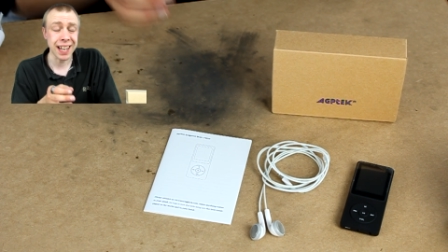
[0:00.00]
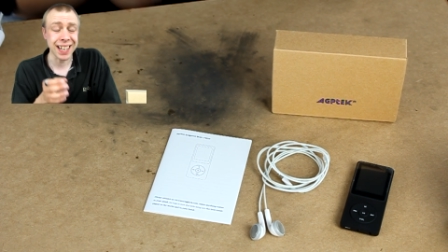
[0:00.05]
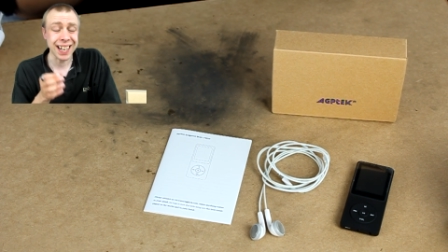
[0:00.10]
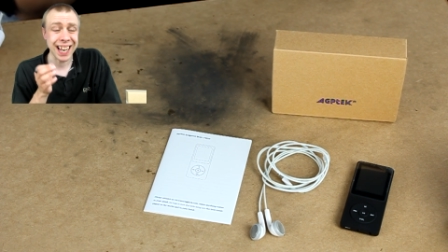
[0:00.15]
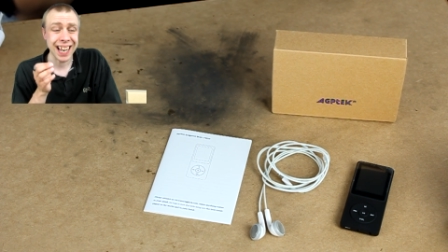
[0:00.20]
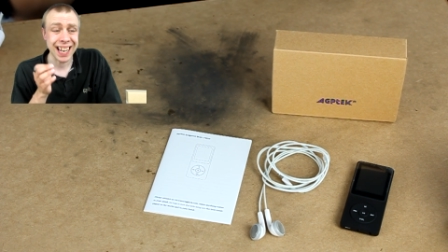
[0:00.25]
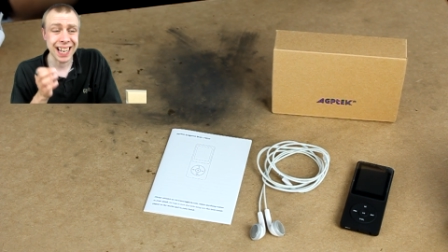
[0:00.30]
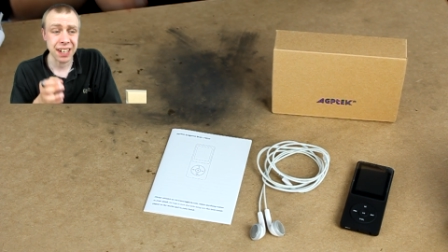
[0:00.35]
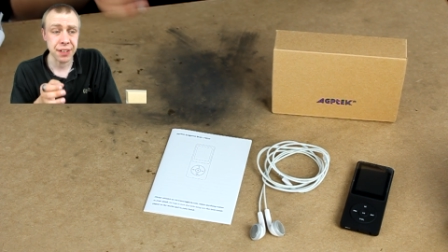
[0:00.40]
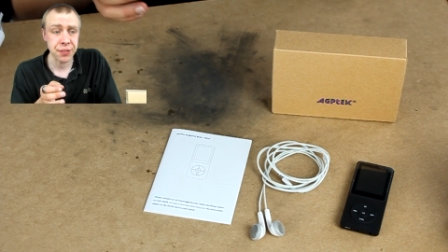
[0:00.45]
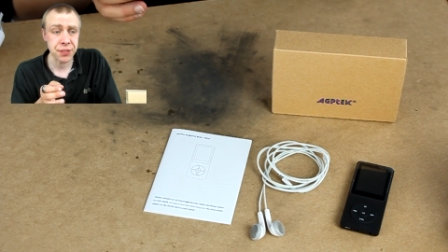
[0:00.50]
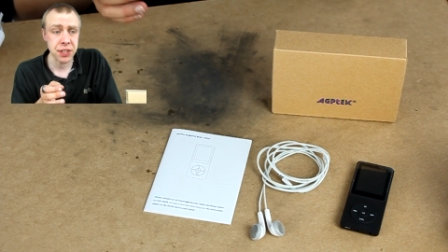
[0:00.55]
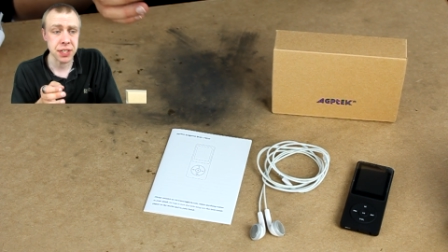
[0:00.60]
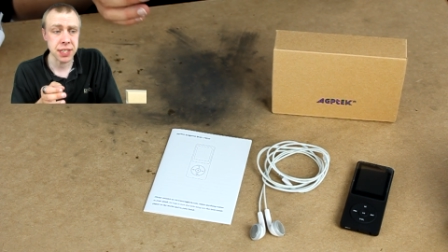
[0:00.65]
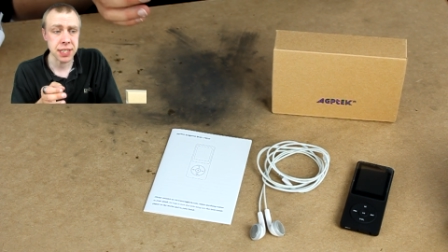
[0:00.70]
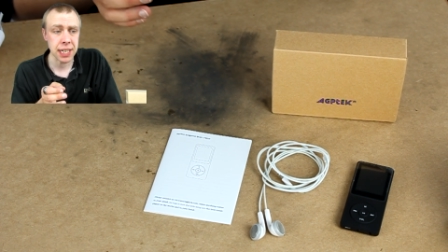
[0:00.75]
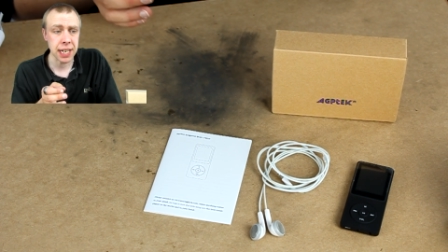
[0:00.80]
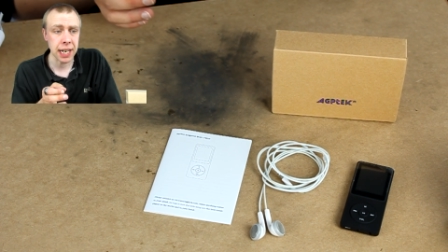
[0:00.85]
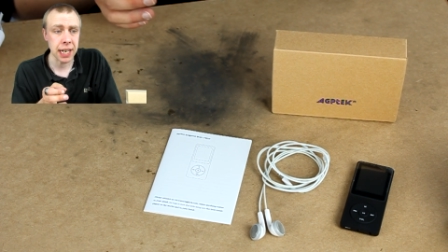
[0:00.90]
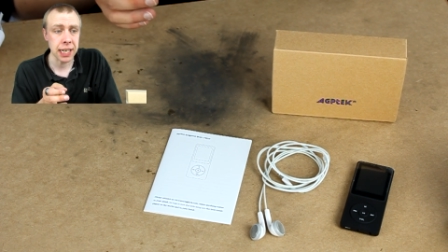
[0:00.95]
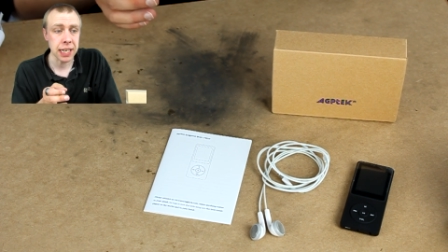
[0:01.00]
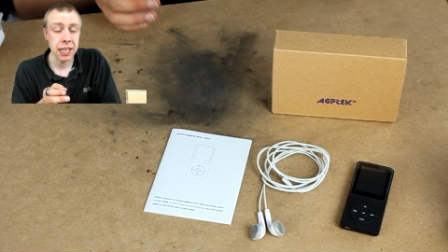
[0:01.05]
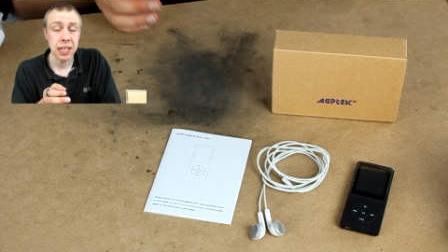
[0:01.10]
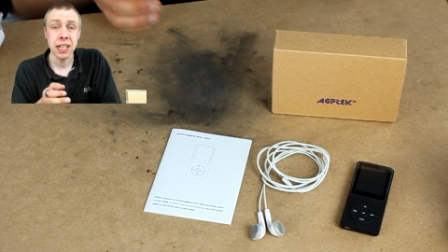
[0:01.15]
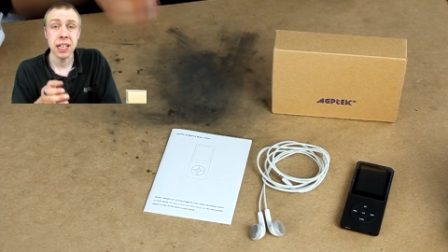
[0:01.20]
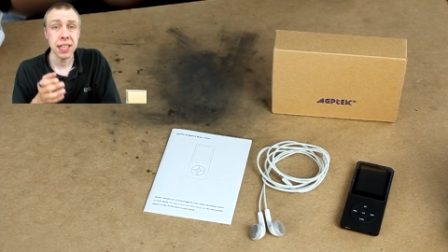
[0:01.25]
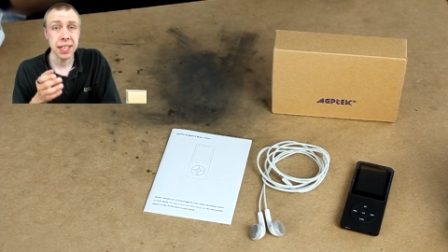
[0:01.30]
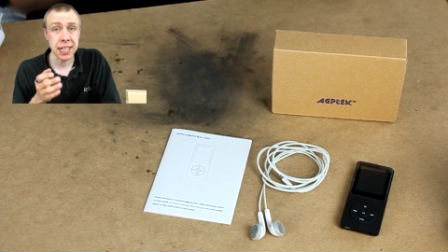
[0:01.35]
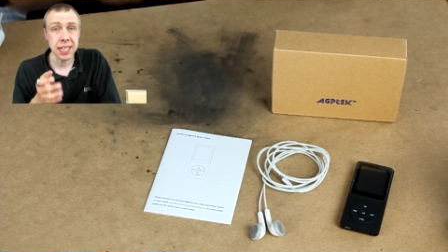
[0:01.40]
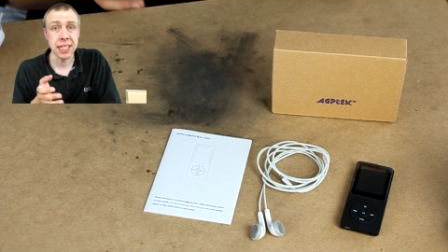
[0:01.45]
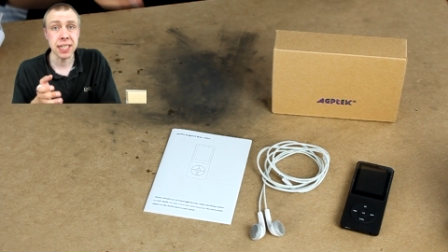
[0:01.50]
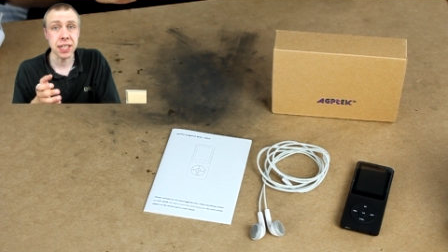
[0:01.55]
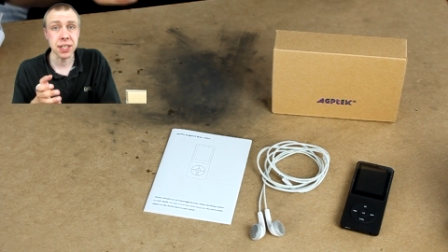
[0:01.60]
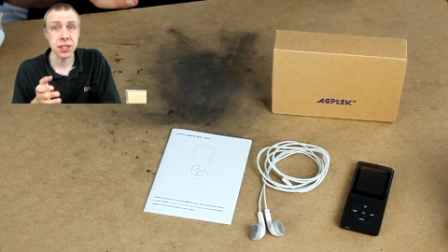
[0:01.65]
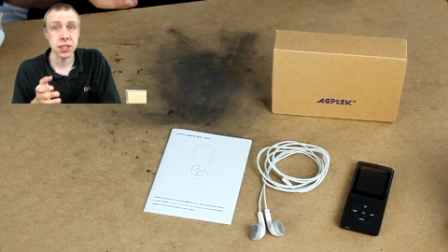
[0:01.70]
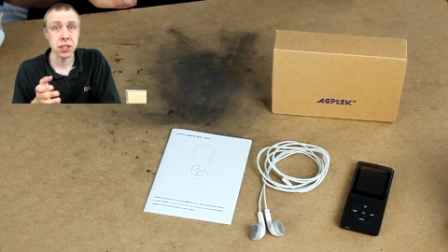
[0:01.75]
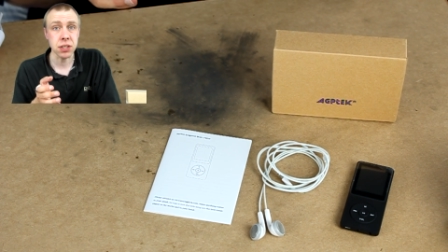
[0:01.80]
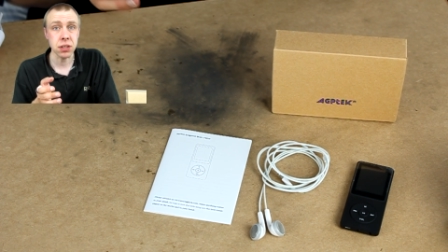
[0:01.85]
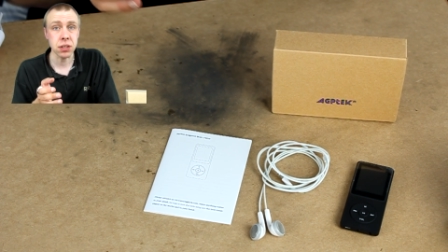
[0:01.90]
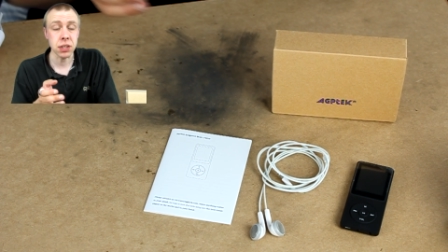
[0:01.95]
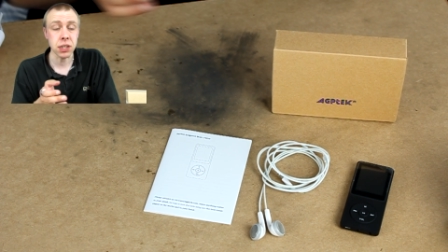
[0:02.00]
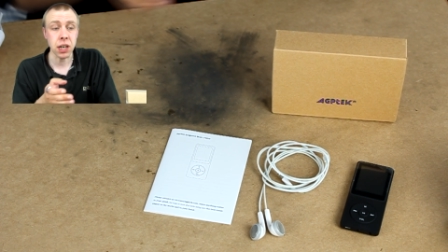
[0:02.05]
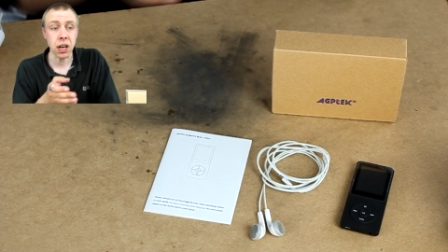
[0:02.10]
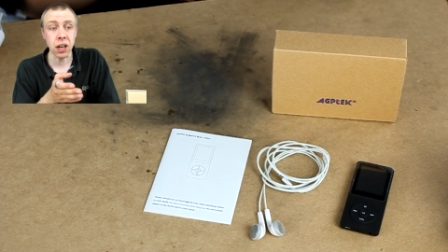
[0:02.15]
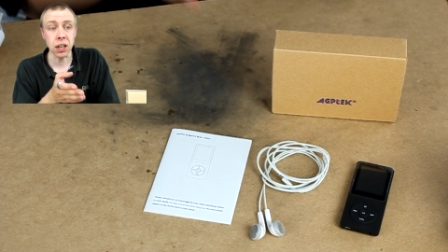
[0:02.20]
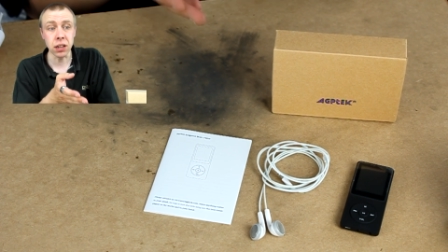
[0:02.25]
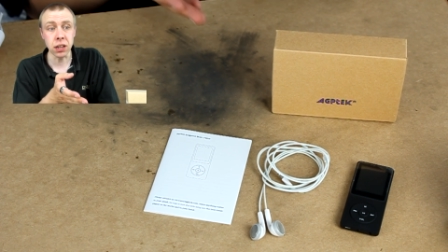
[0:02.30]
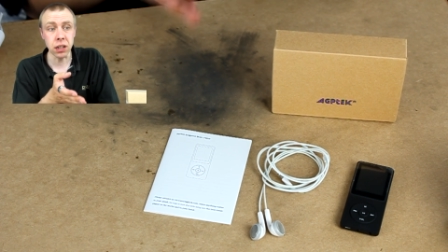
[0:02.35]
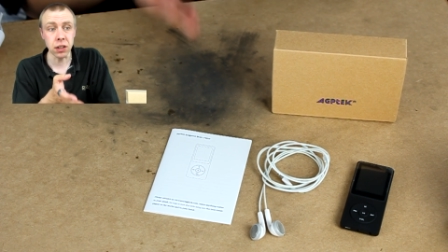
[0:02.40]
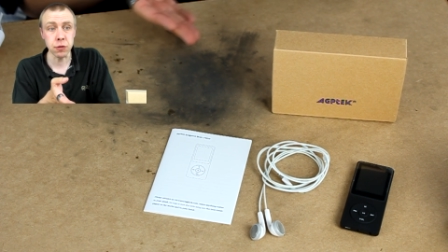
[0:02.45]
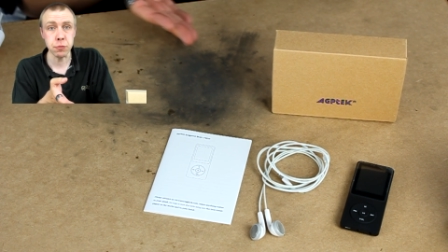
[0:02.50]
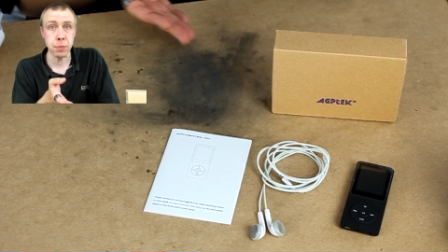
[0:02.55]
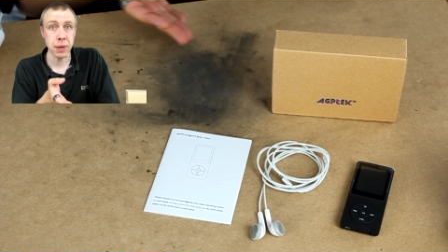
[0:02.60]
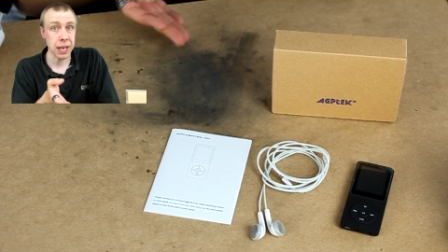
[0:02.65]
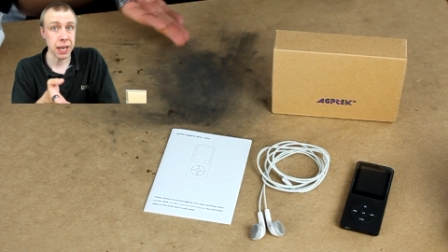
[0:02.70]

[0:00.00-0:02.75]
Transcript: and I have to say, it is good. I love my